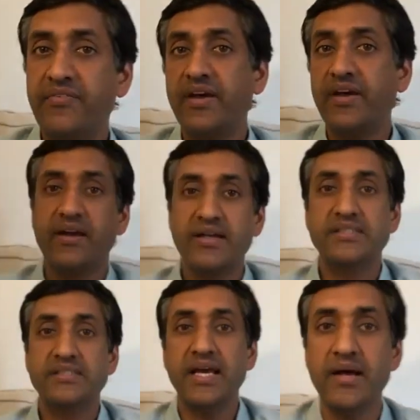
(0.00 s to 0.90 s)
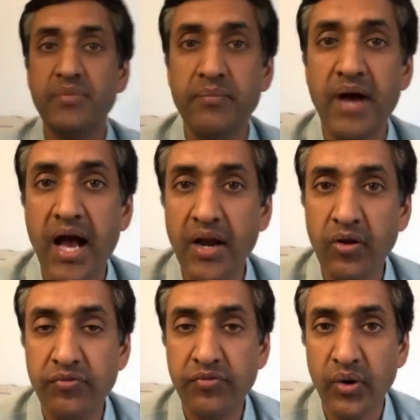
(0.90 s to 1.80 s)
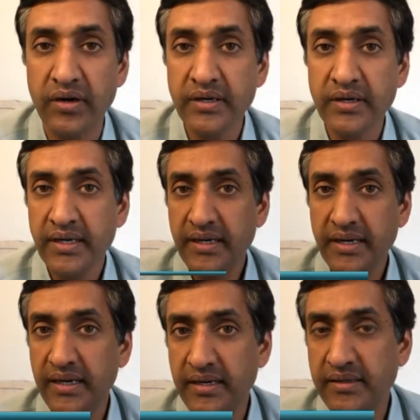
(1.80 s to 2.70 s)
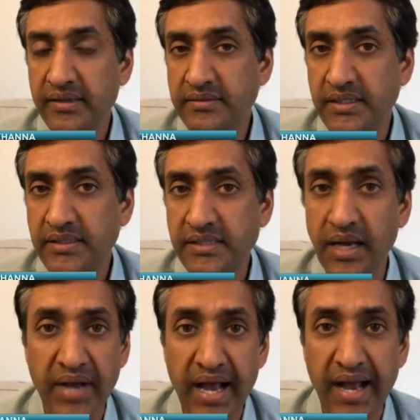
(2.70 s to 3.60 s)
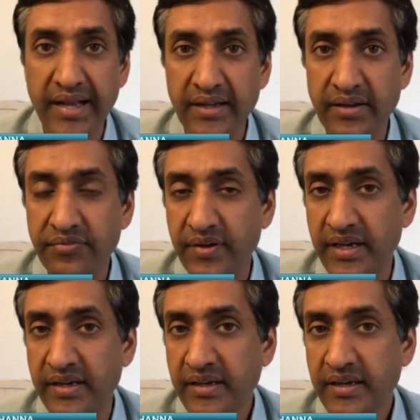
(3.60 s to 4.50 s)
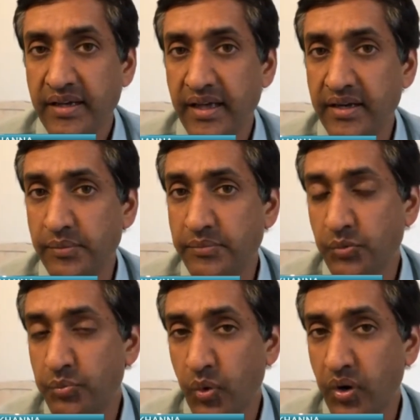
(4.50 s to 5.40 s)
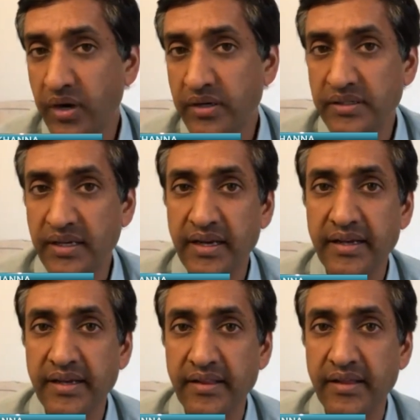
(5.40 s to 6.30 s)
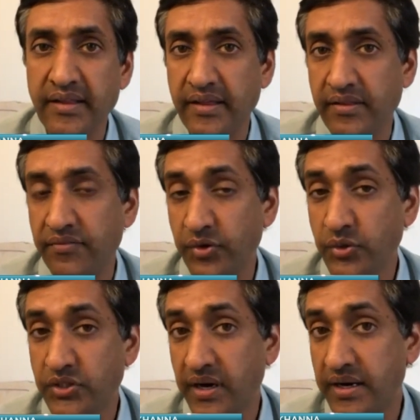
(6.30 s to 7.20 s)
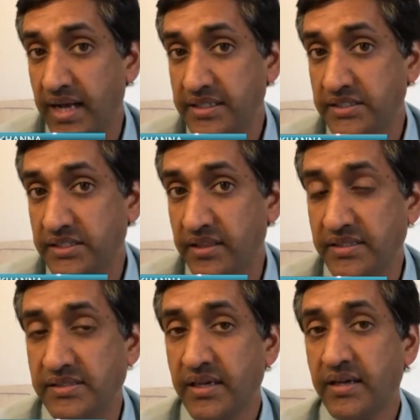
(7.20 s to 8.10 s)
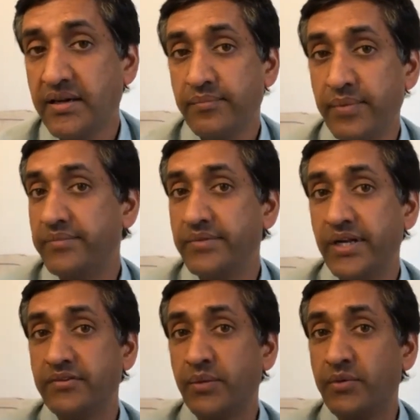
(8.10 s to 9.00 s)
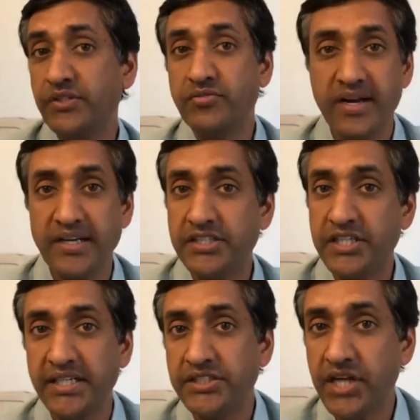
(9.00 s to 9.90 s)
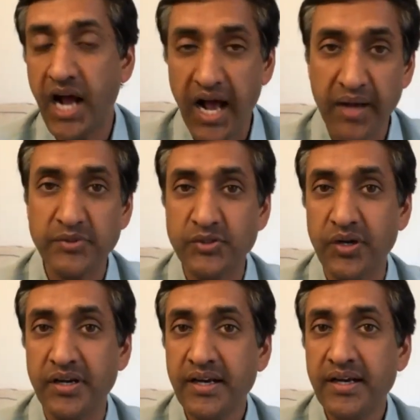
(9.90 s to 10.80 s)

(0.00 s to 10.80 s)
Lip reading: it can set up the model for uh, some kind of income support in the future, and not just in this, but someone's trying to change jobs or